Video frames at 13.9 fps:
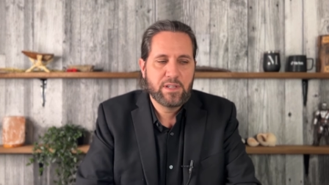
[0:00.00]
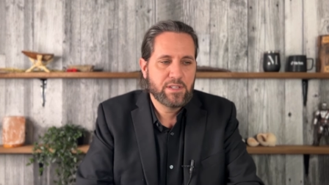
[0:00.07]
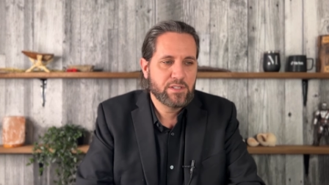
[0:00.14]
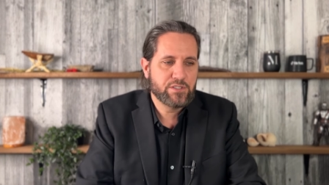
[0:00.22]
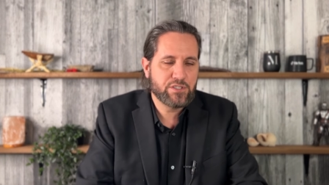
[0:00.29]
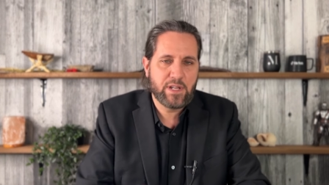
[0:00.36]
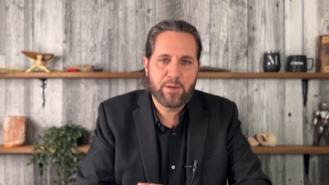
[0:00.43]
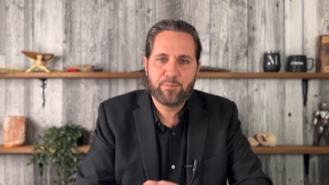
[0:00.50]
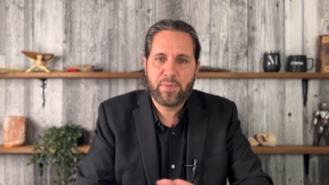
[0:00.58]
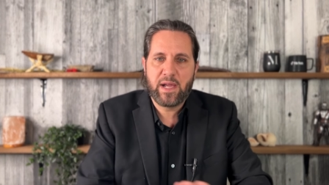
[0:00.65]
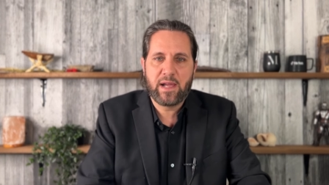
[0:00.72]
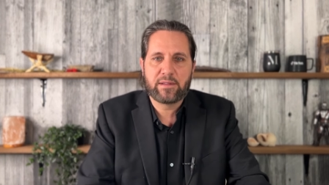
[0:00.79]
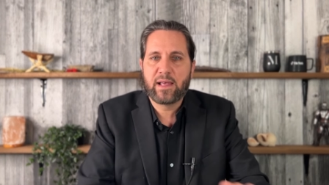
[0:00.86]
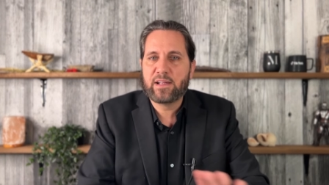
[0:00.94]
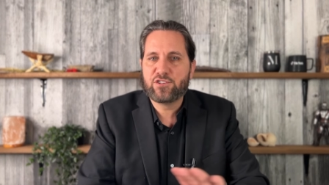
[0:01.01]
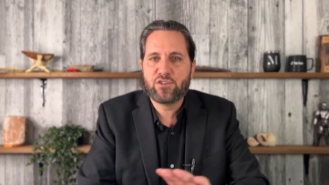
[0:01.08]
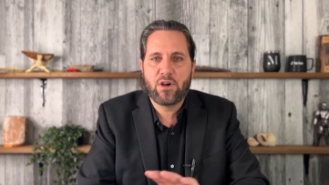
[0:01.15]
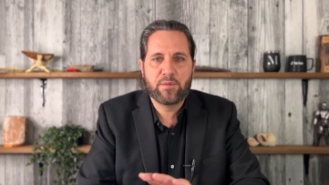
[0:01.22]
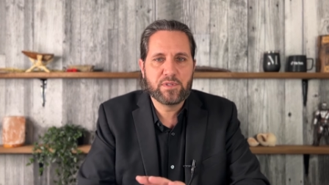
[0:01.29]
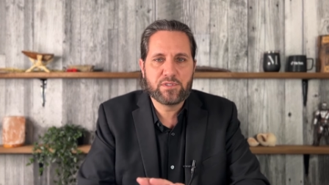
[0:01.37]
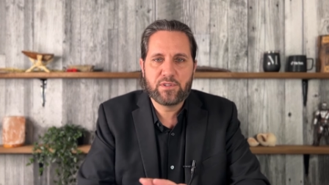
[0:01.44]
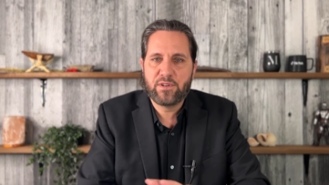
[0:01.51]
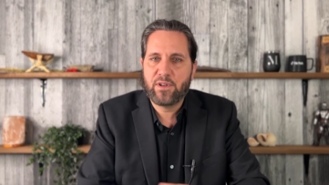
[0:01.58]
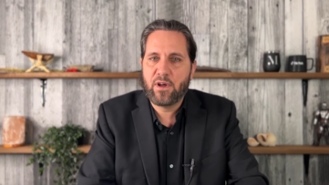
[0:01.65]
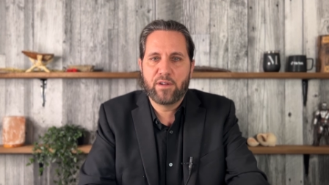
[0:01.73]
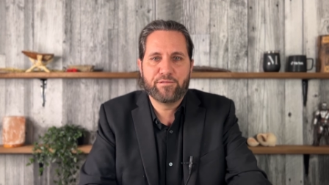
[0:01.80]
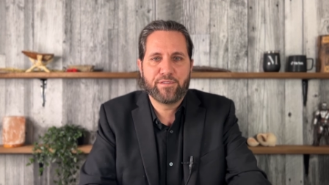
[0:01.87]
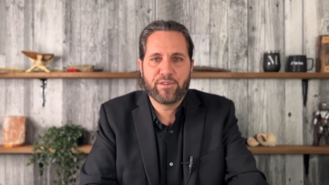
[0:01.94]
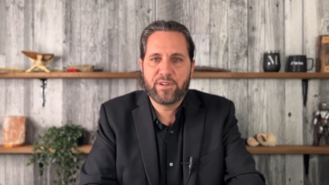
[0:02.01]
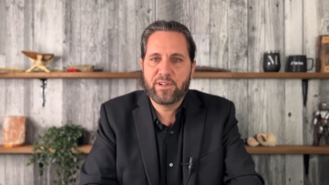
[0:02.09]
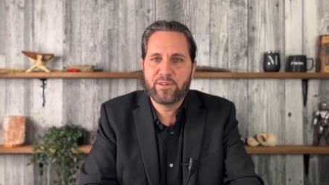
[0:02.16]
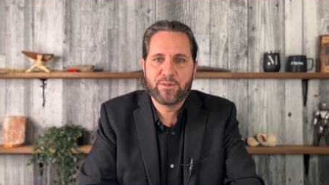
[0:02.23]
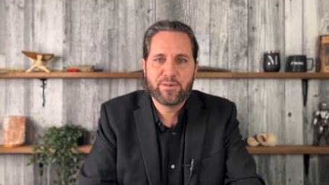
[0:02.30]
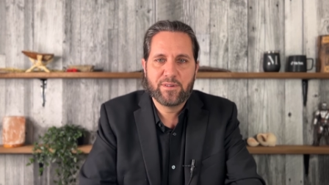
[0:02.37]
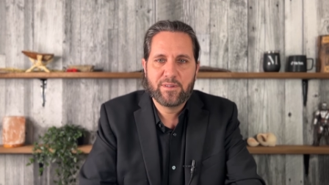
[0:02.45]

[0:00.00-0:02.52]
step back. That job is not for you.